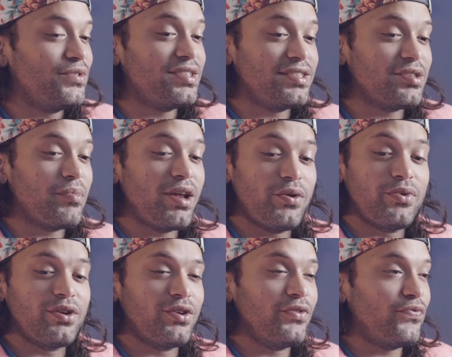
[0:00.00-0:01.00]
you see somebody with
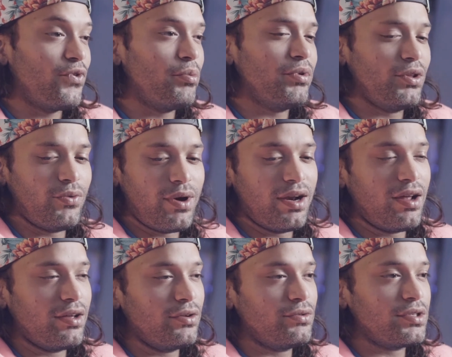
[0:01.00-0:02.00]
a good formula, why
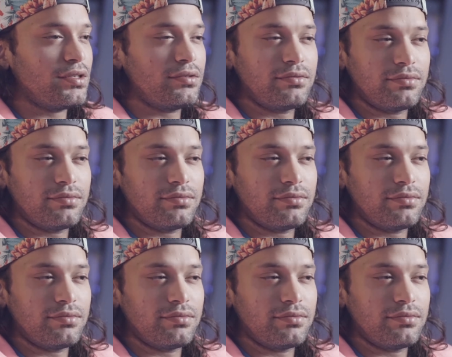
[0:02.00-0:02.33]
not use it?